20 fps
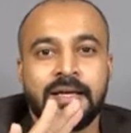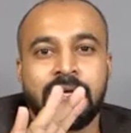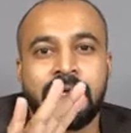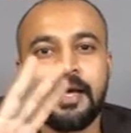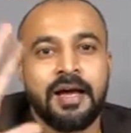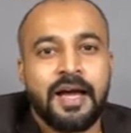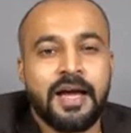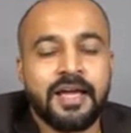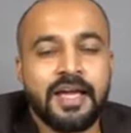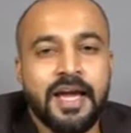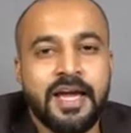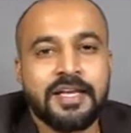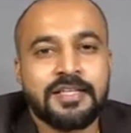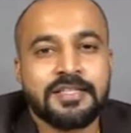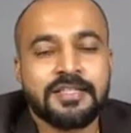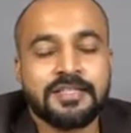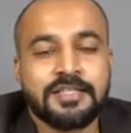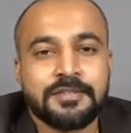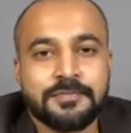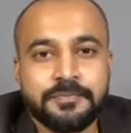Hi
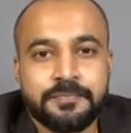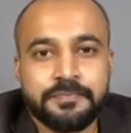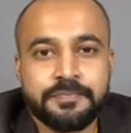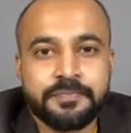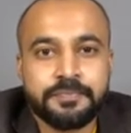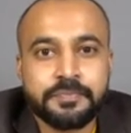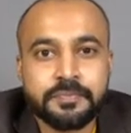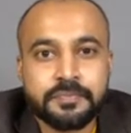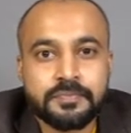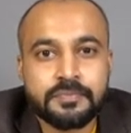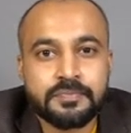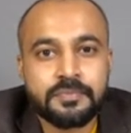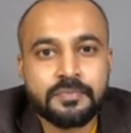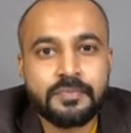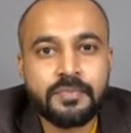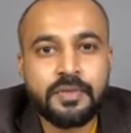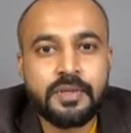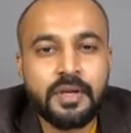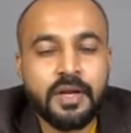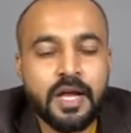guys,
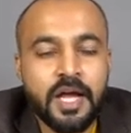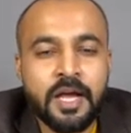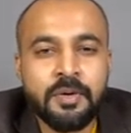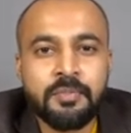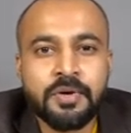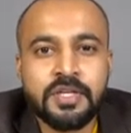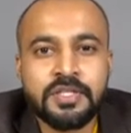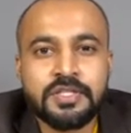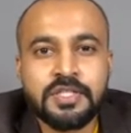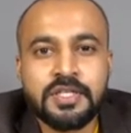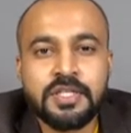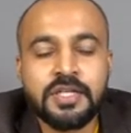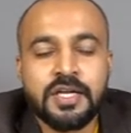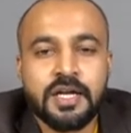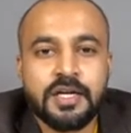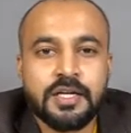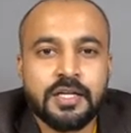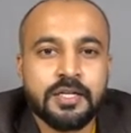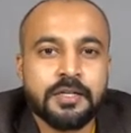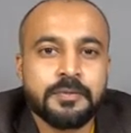I am Ranjit
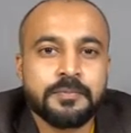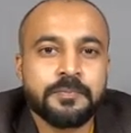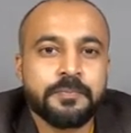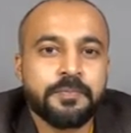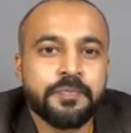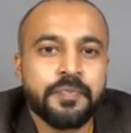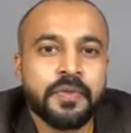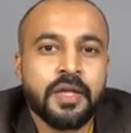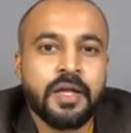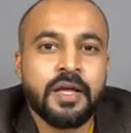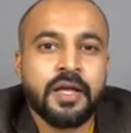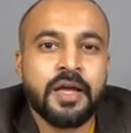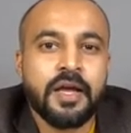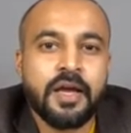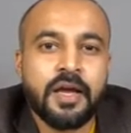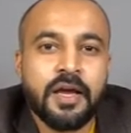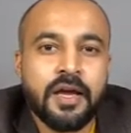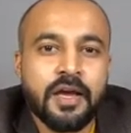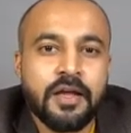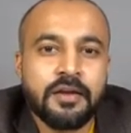Kate
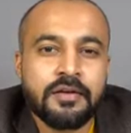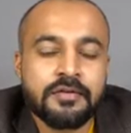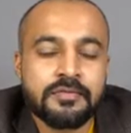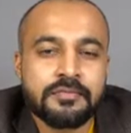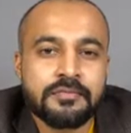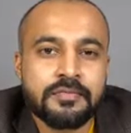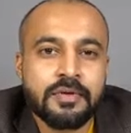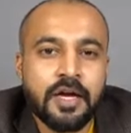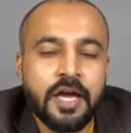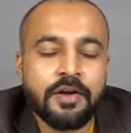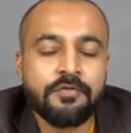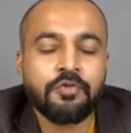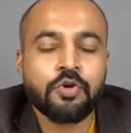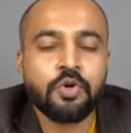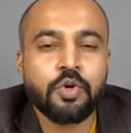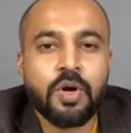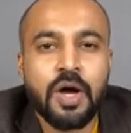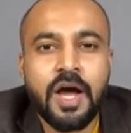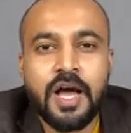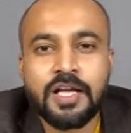and I want
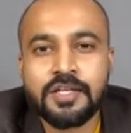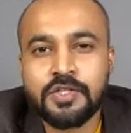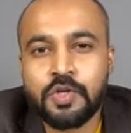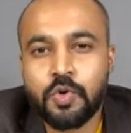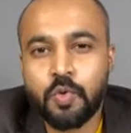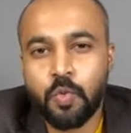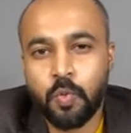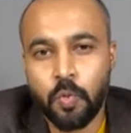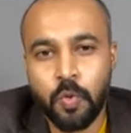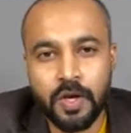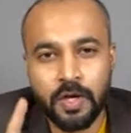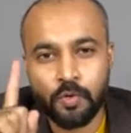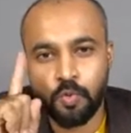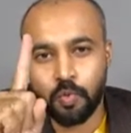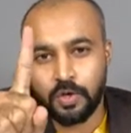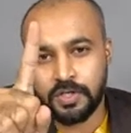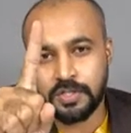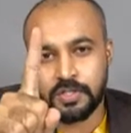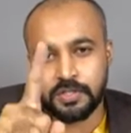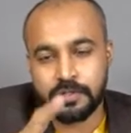to ask you one
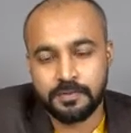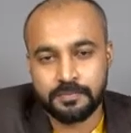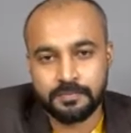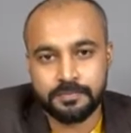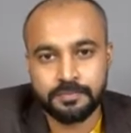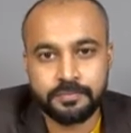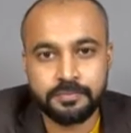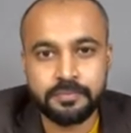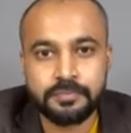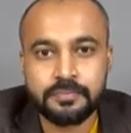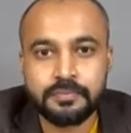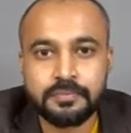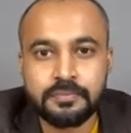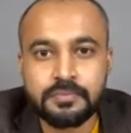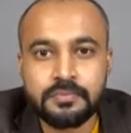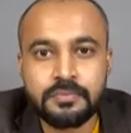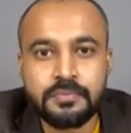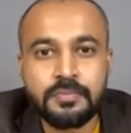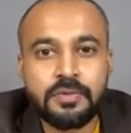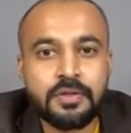question.
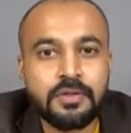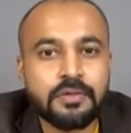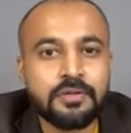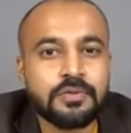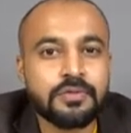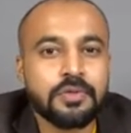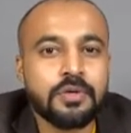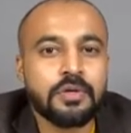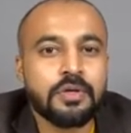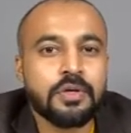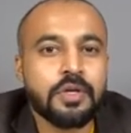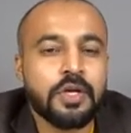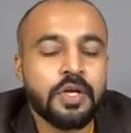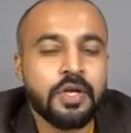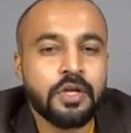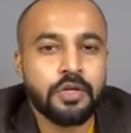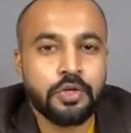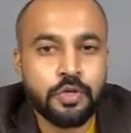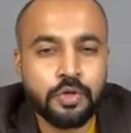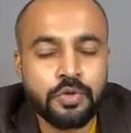
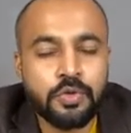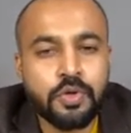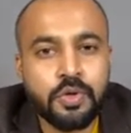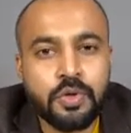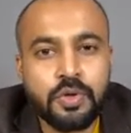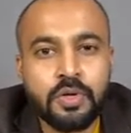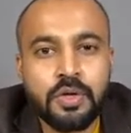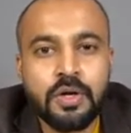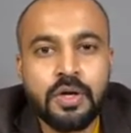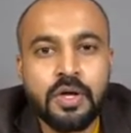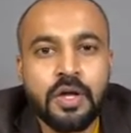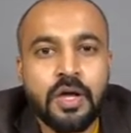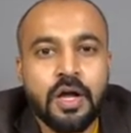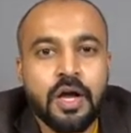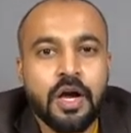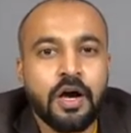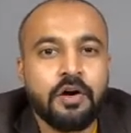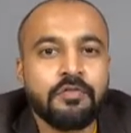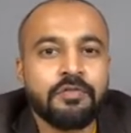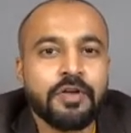Do you know
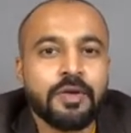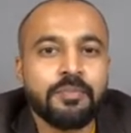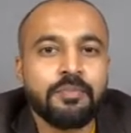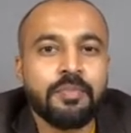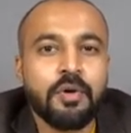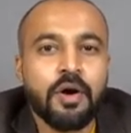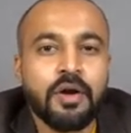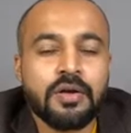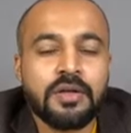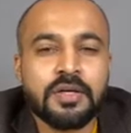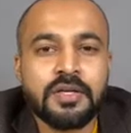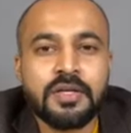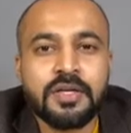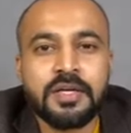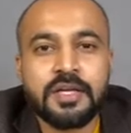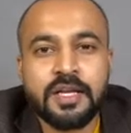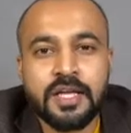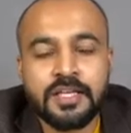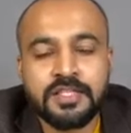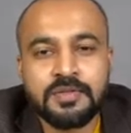how important
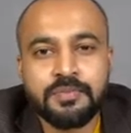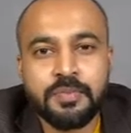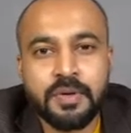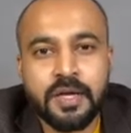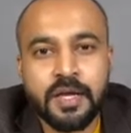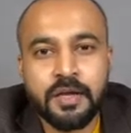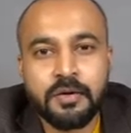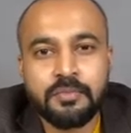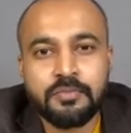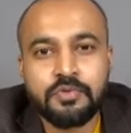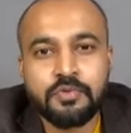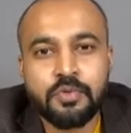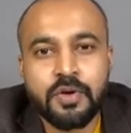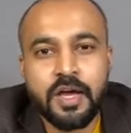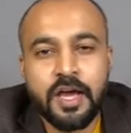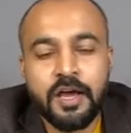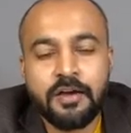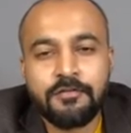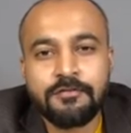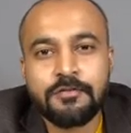it has become to
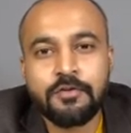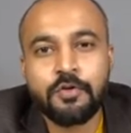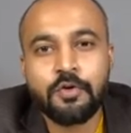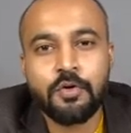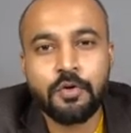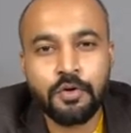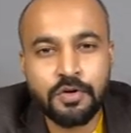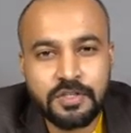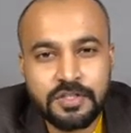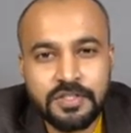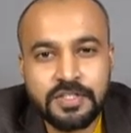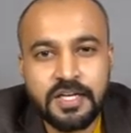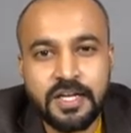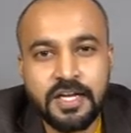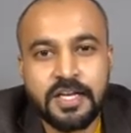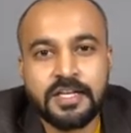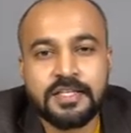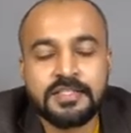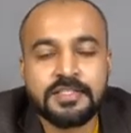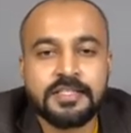have good
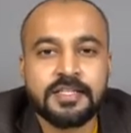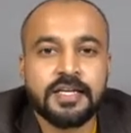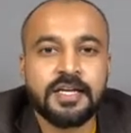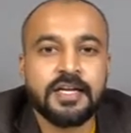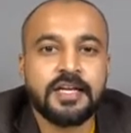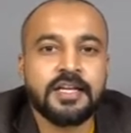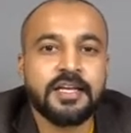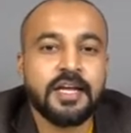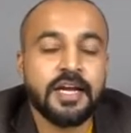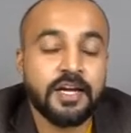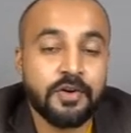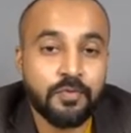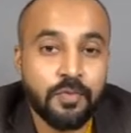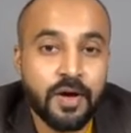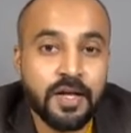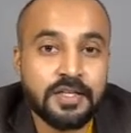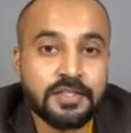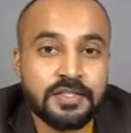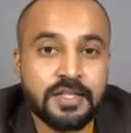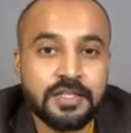skills in
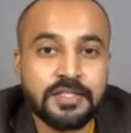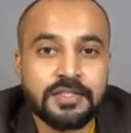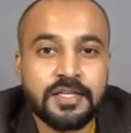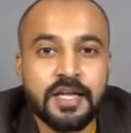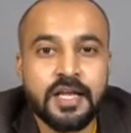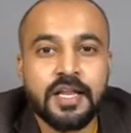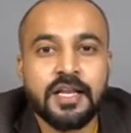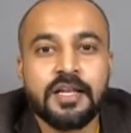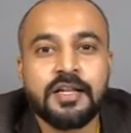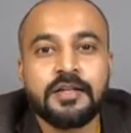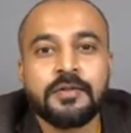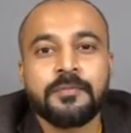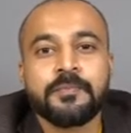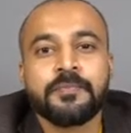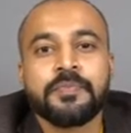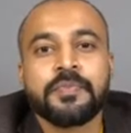advanced Excel,